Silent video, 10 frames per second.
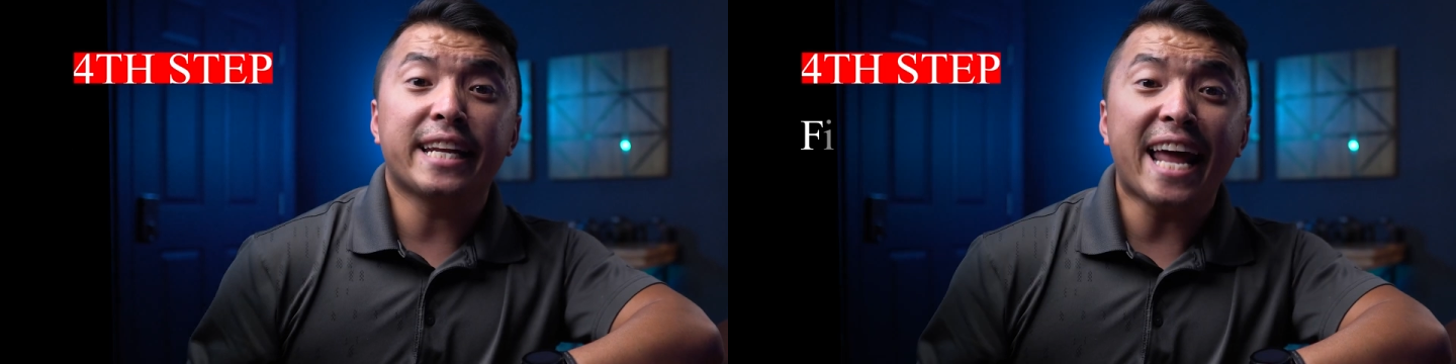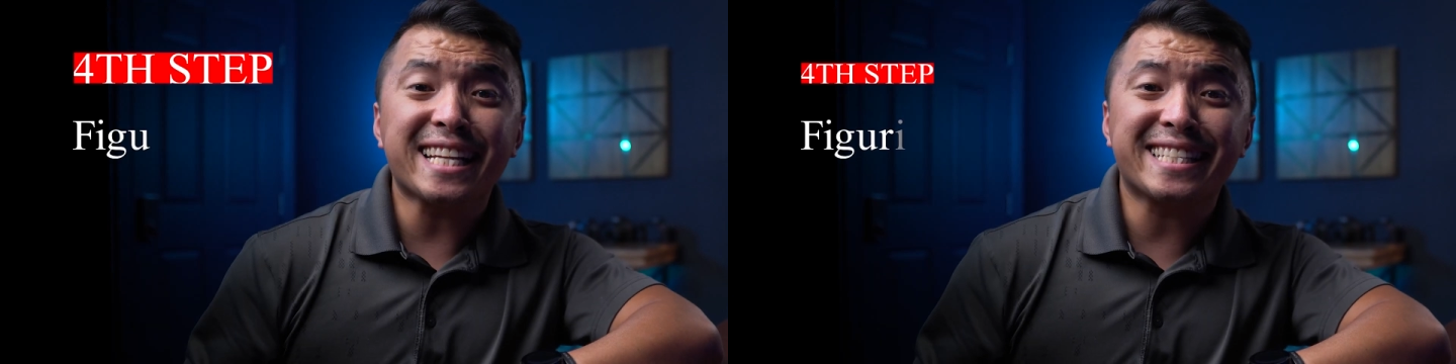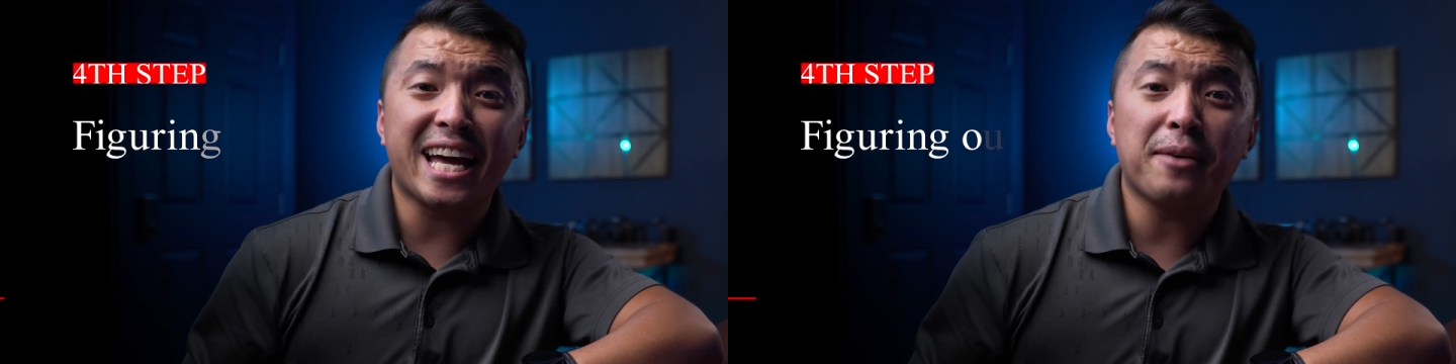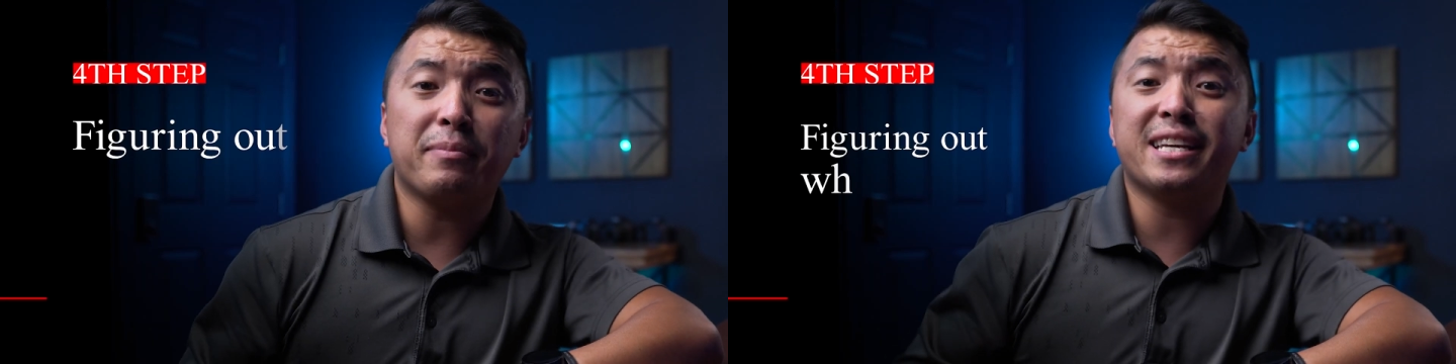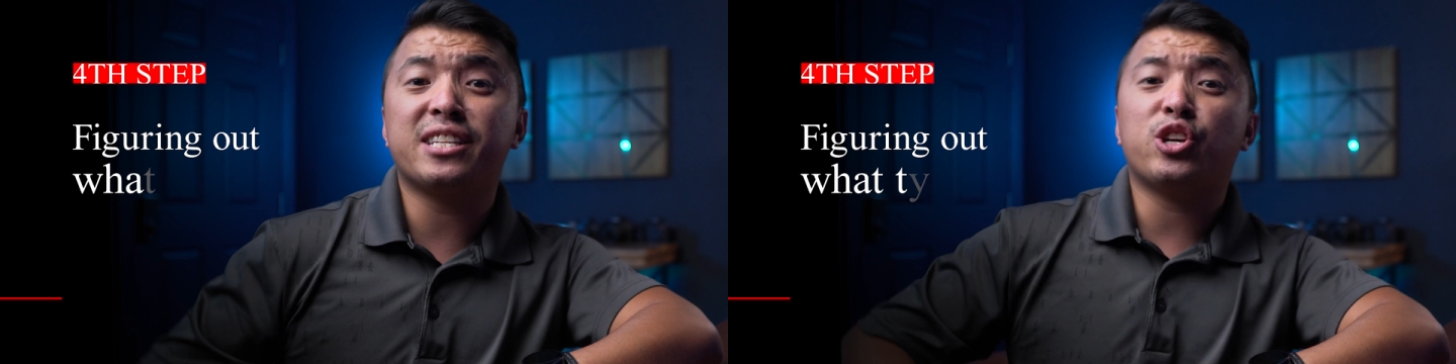The next
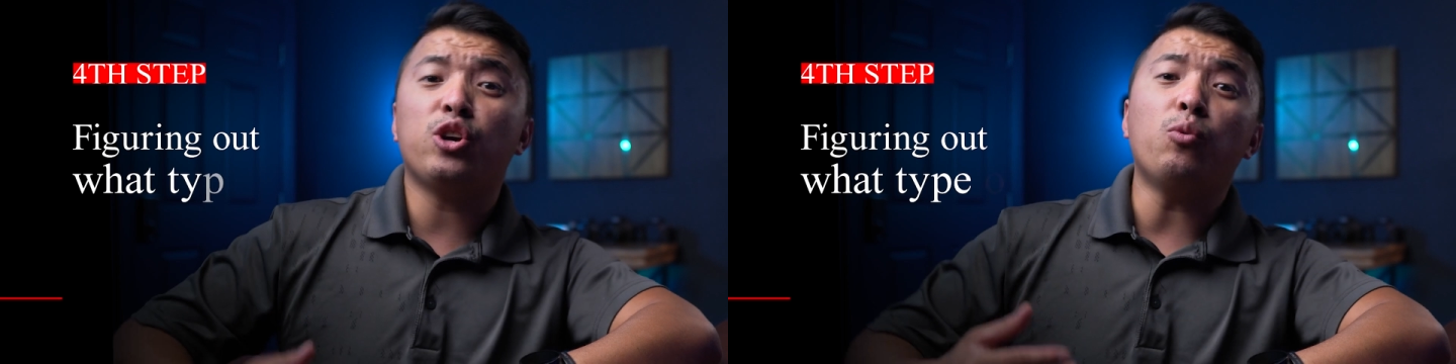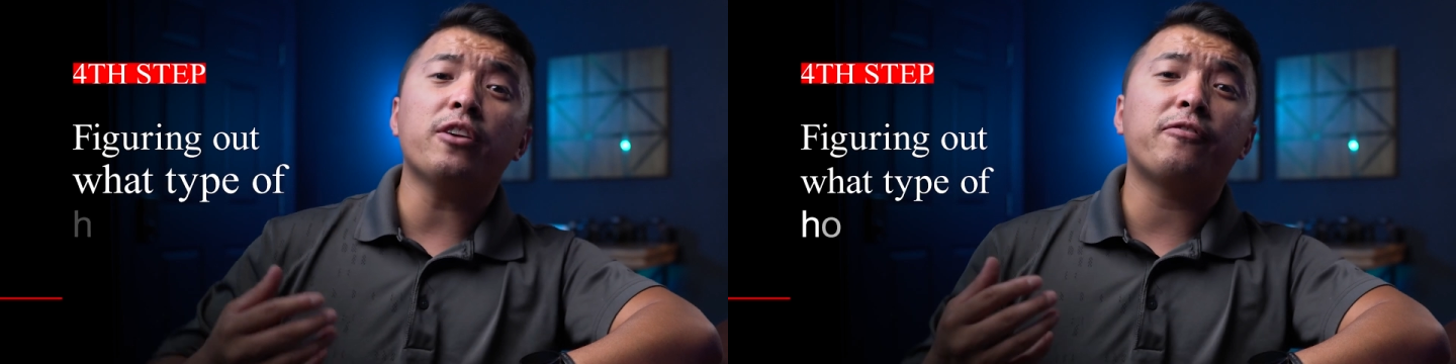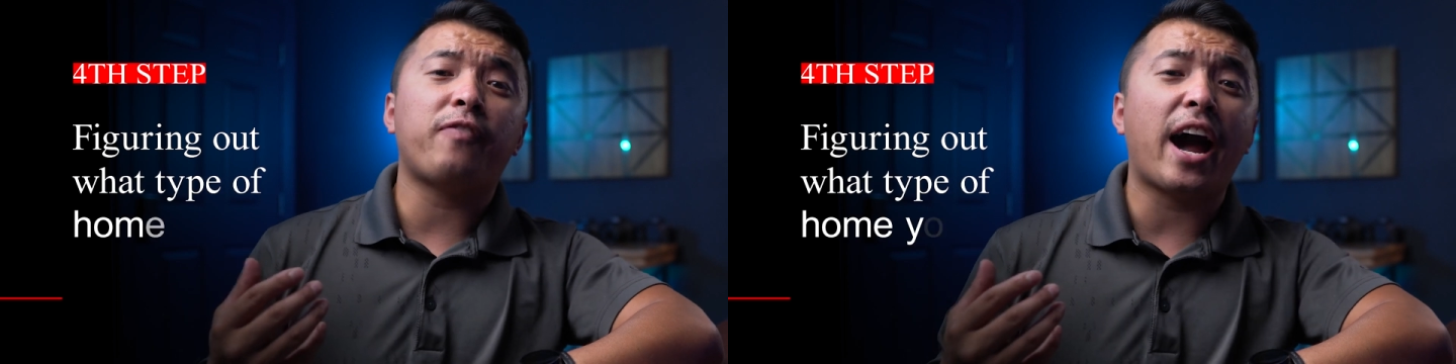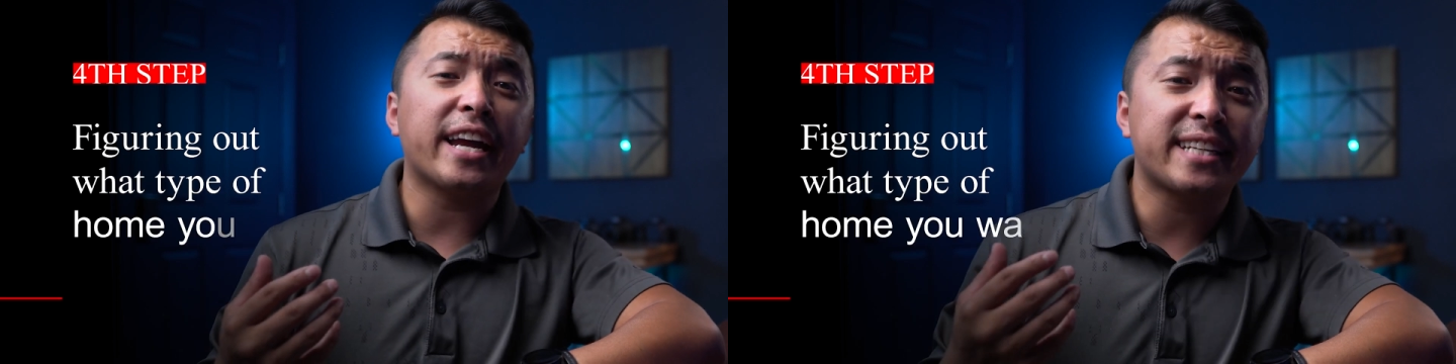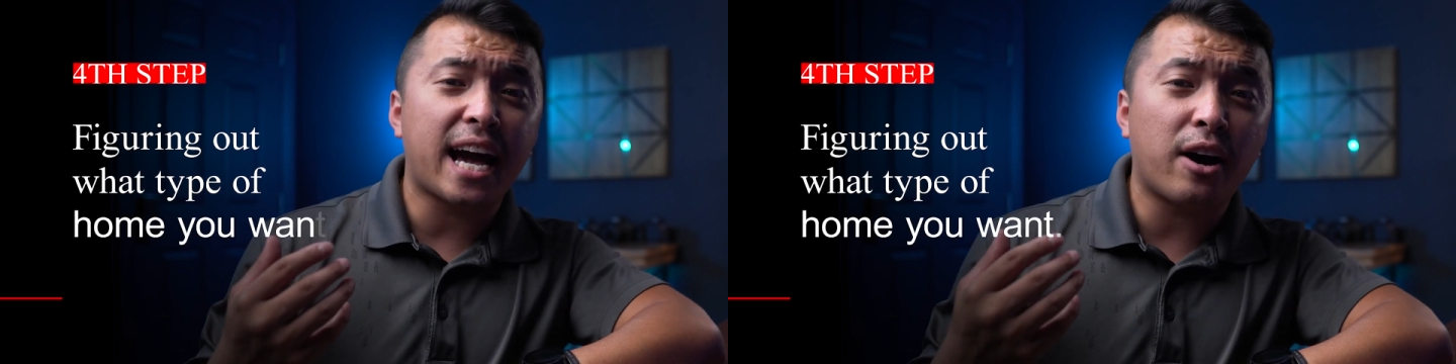step is you wanna
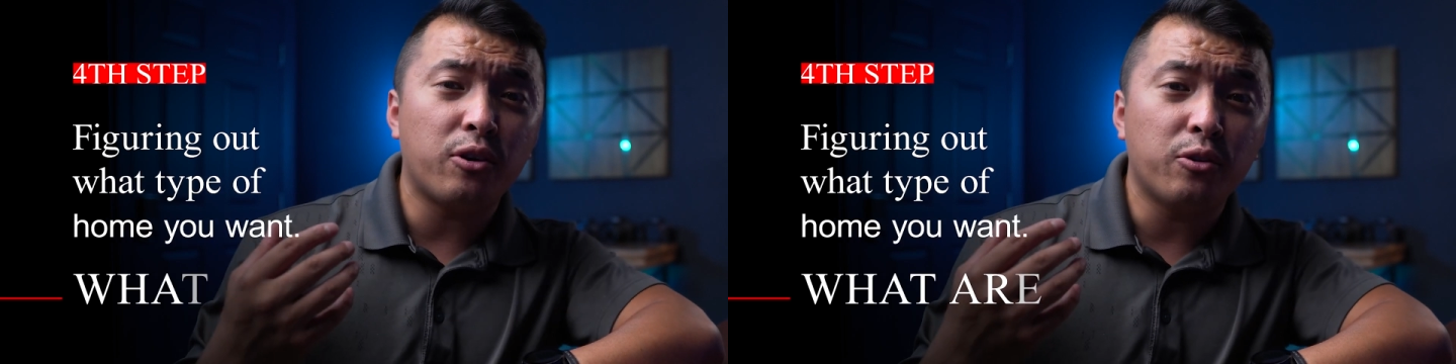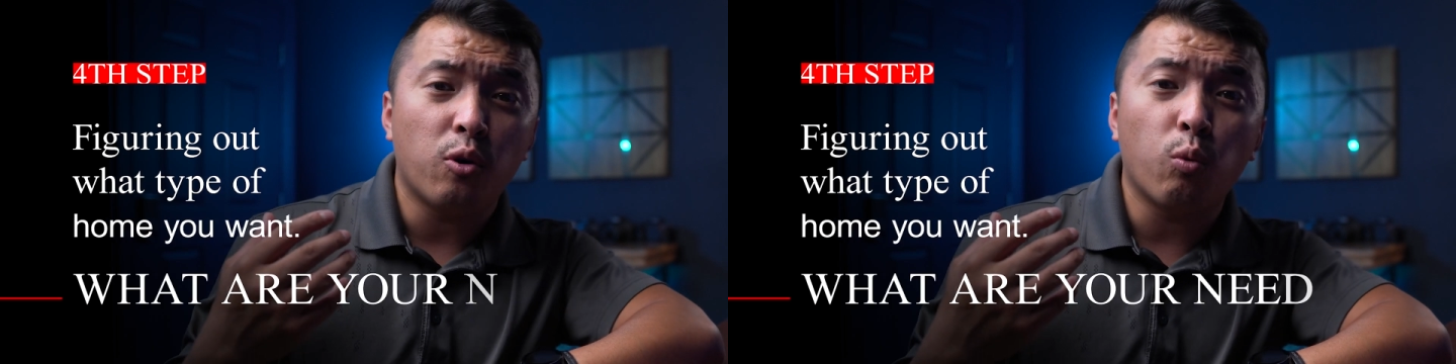find out